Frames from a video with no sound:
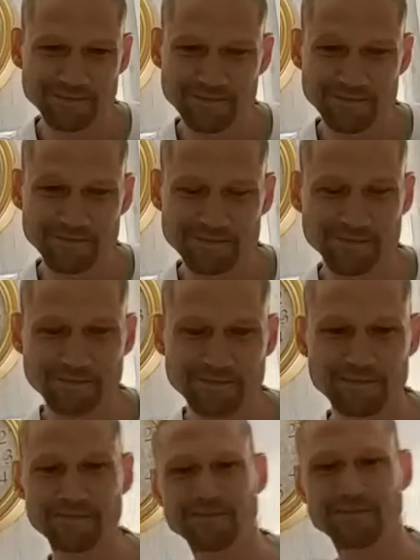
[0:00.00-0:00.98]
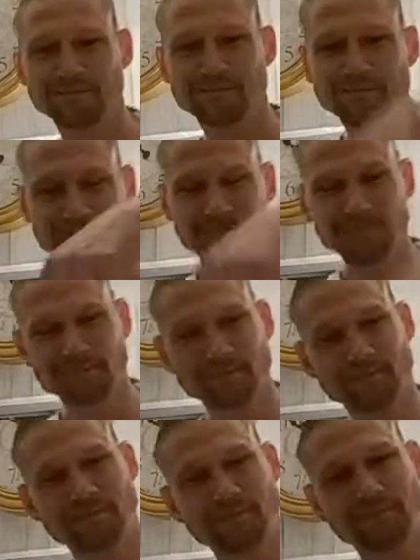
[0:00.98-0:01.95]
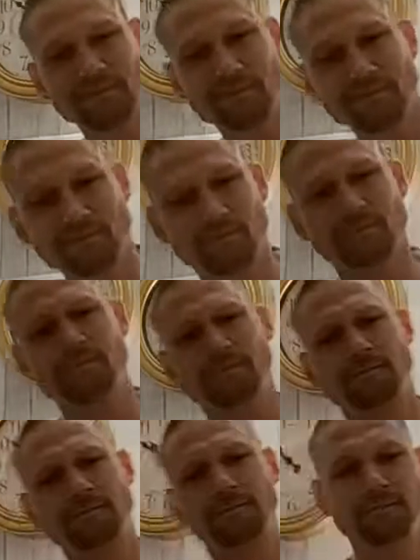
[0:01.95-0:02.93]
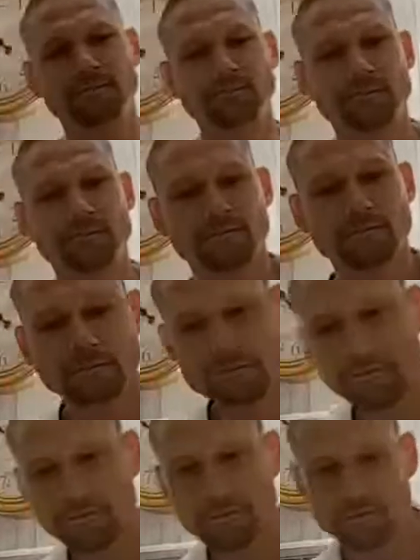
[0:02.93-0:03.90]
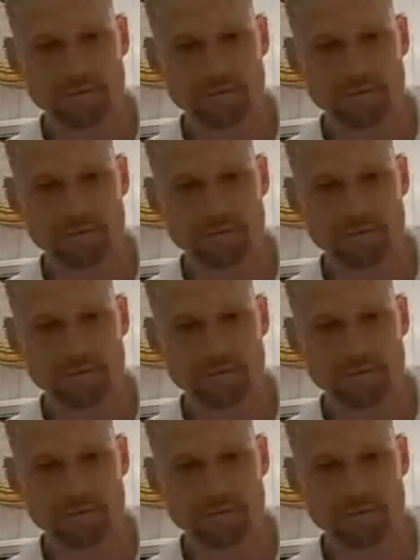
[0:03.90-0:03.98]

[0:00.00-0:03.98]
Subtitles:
Right, hang on. I'm just trying to do